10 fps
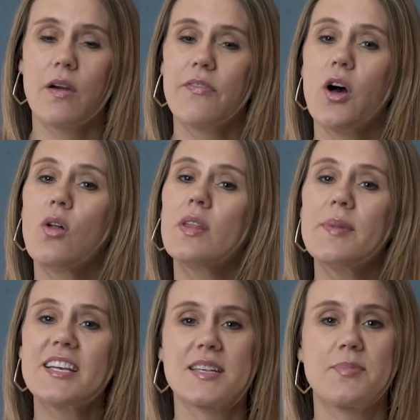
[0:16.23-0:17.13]
or if it
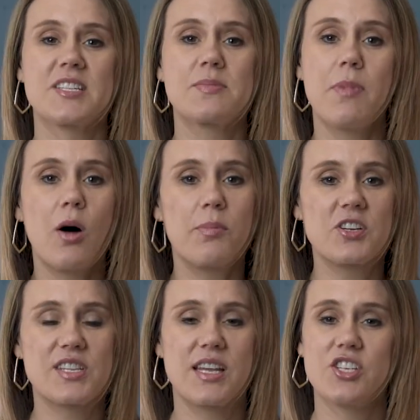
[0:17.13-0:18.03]
only makes up a small
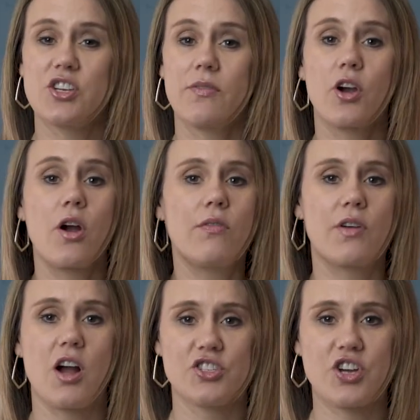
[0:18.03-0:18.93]
percentage of your
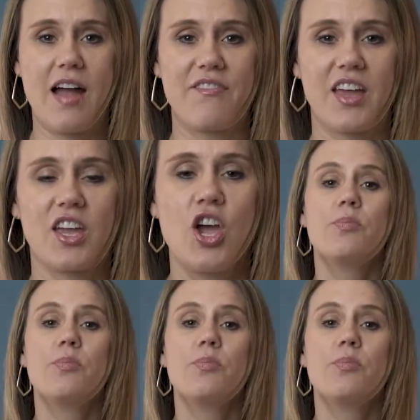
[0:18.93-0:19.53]
overall traffic,